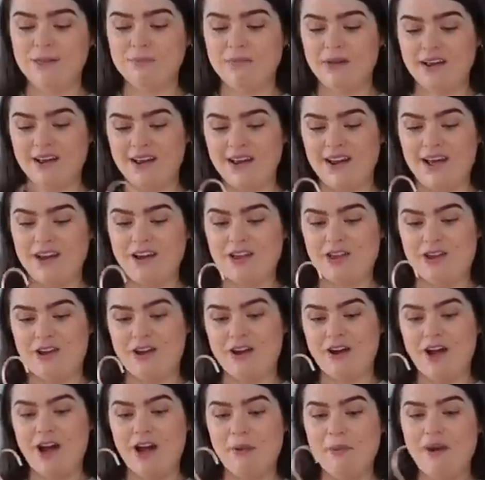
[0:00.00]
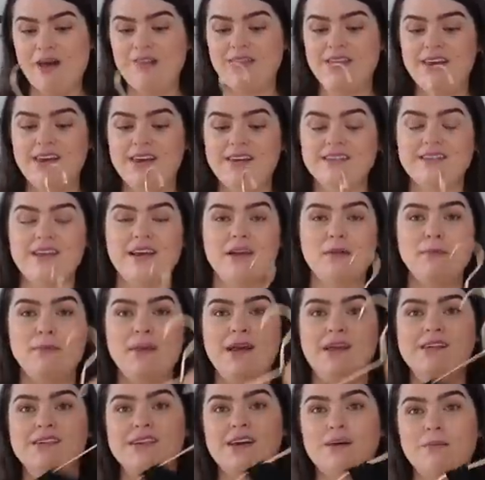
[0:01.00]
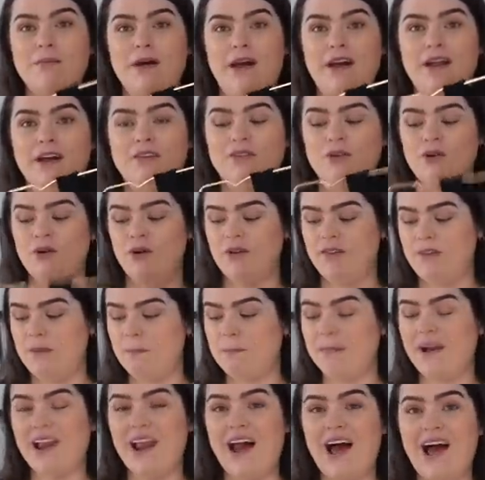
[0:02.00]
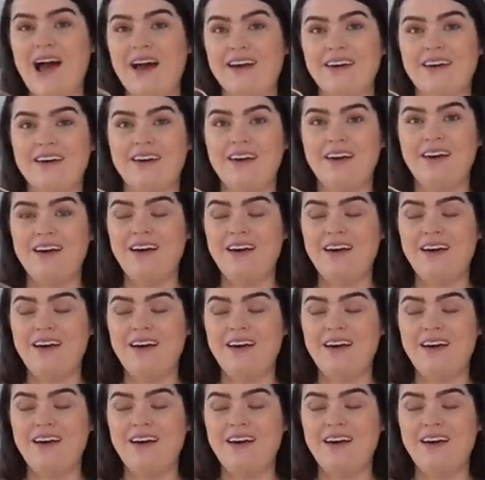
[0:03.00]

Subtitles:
in my collection. I wear these in a medium and I've got the black,